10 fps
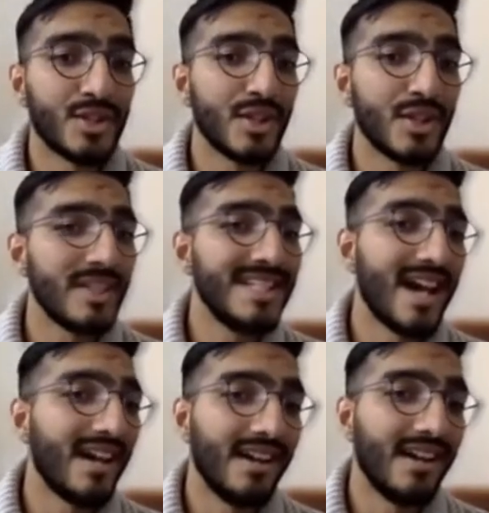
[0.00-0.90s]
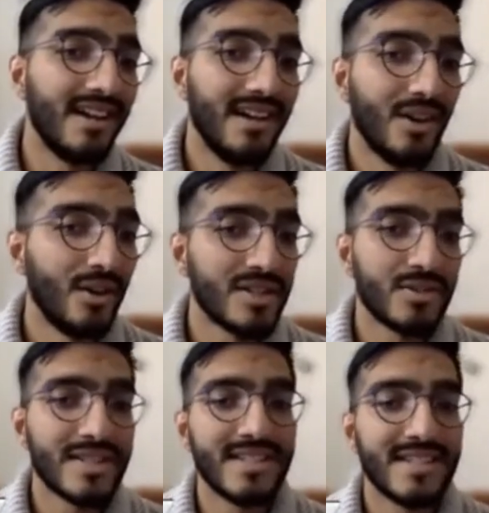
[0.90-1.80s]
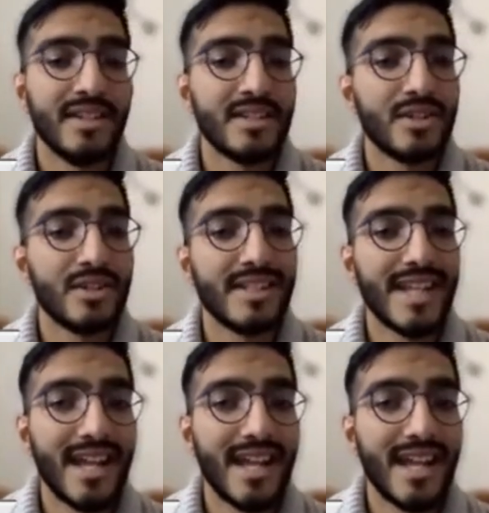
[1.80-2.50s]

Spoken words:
It's not a ya, or it's not